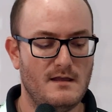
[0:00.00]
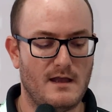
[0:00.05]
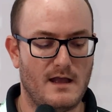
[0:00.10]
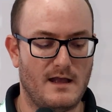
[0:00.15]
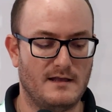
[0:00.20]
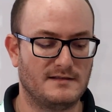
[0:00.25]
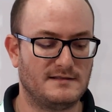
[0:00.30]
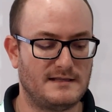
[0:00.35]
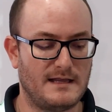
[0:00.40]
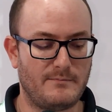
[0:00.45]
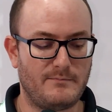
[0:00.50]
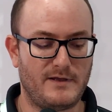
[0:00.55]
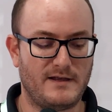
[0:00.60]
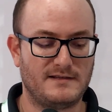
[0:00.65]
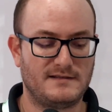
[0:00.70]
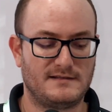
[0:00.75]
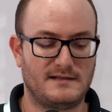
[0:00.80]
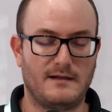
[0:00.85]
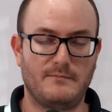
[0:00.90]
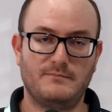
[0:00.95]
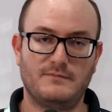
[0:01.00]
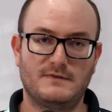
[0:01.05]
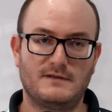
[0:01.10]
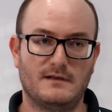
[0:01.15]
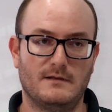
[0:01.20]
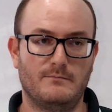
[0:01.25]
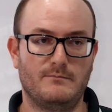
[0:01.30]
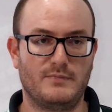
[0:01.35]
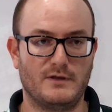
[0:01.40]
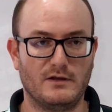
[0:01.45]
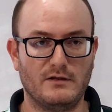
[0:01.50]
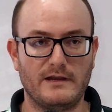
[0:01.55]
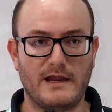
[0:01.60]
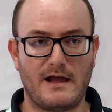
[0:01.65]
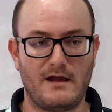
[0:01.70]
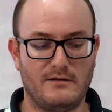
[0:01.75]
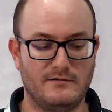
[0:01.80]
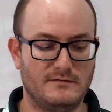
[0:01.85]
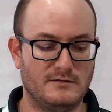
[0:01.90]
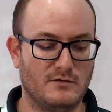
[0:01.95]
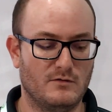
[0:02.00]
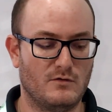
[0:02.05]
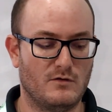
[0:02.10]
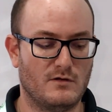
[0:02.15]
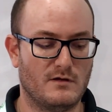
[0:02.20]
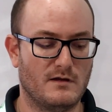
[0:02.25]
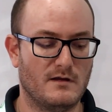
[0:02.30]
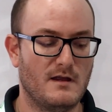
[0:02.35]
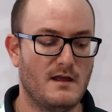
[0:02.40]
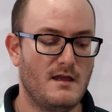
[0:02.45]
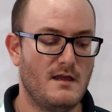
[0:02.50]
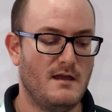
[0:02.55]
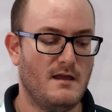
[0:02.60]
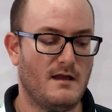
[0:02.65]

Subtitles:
step by step to build out your